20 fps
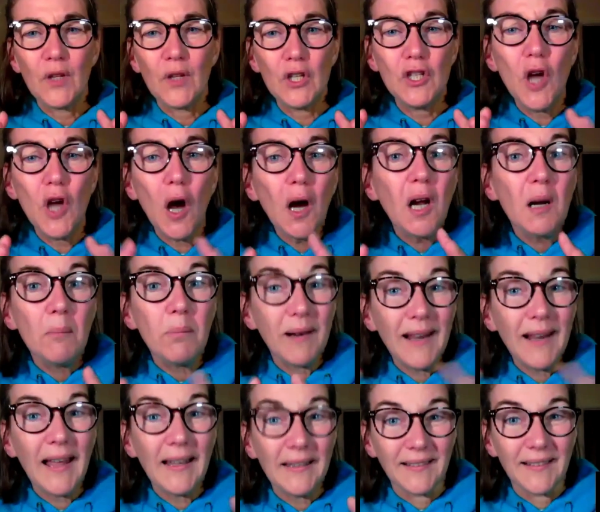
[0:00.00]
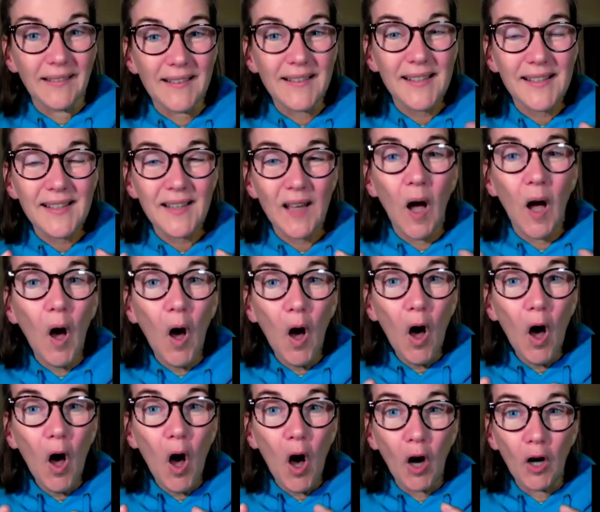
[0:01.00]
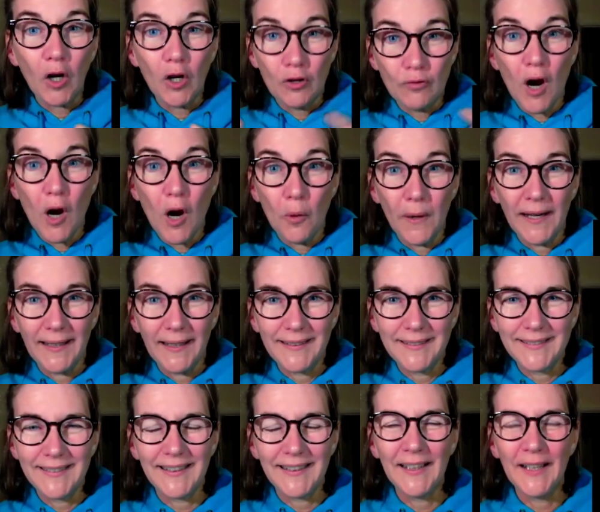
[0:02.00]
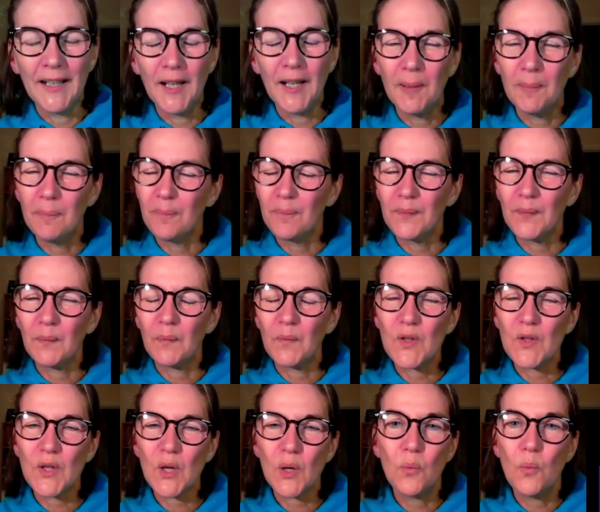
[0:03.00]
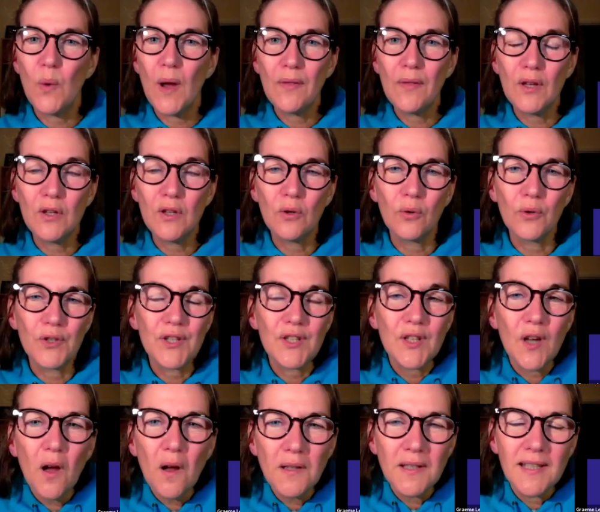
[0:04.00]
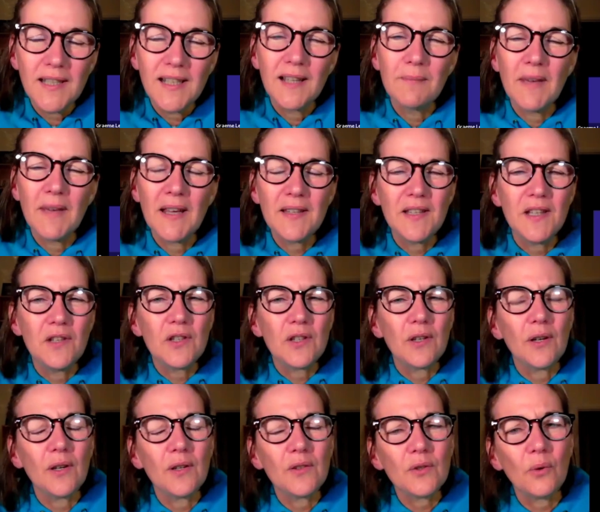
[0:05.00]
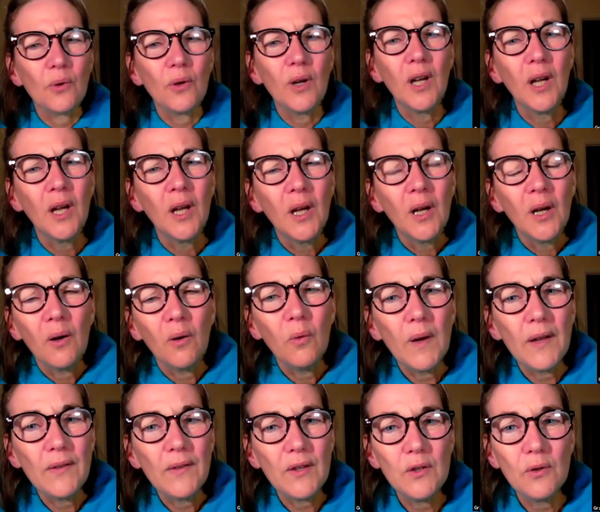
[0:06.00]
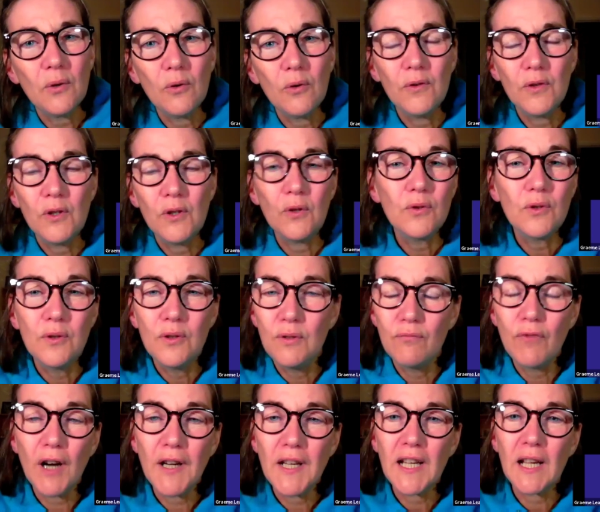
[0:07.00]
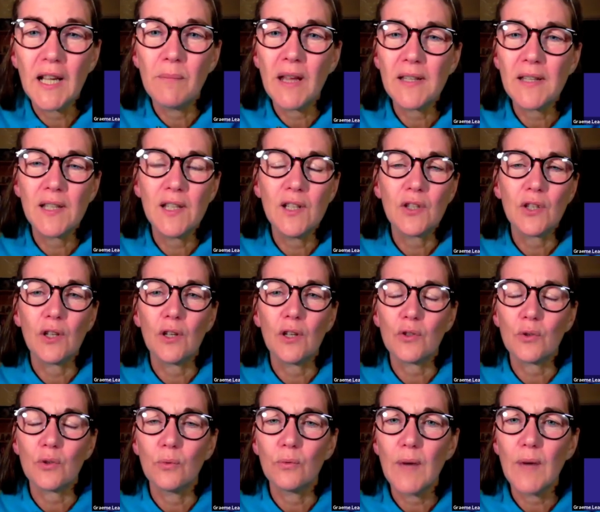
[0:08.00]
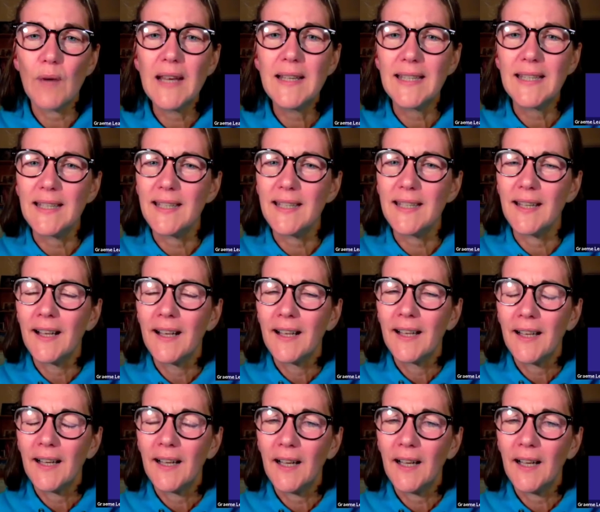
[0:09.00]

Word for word: the young plants are growing. Um, so whether you're starting a messy church or, or whether you're, you're running a messy church already,